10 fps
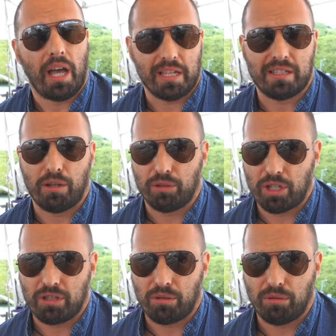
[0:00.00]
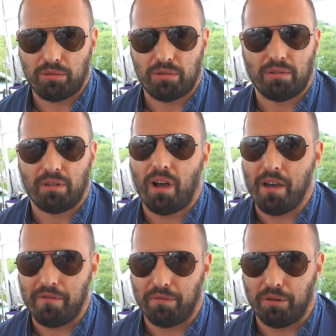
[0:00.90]
As you understood,
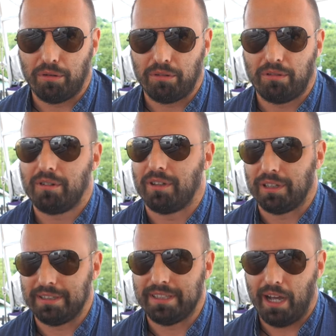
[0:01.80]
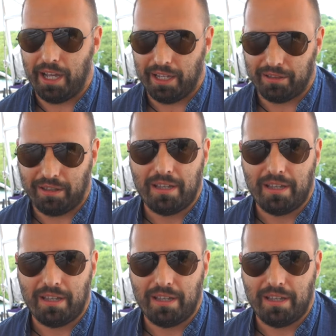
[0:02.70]
iPhone died